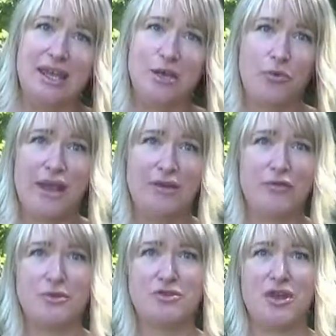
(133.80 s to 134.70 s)
a break
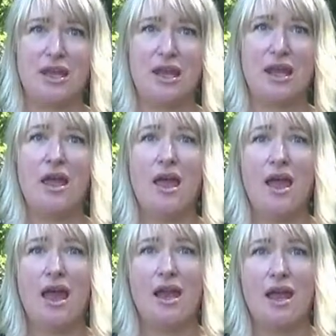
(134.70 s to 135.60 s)
from the training
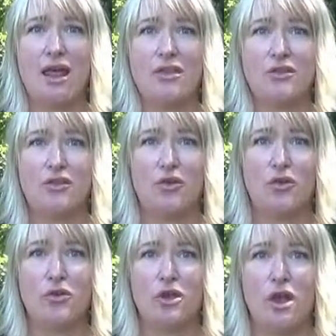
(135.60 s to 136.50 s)
and let the
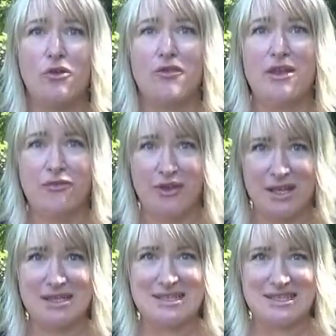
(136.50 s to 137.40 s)
dog refill
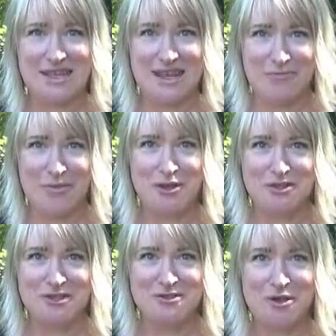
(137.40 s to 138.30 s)
its impulse
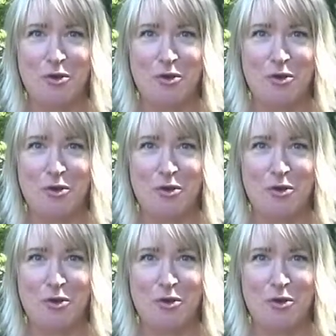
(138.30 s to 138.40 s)
control